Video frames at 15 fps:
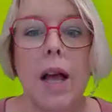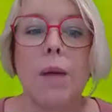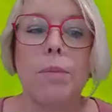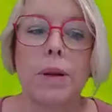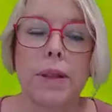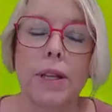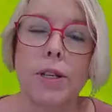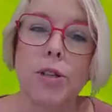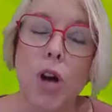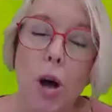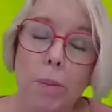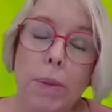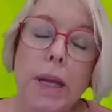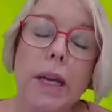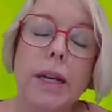but the
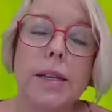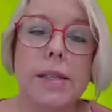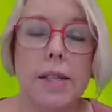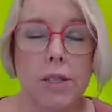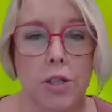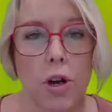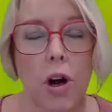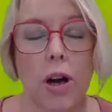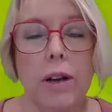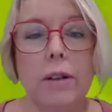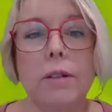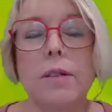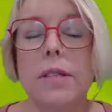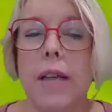topics, titles,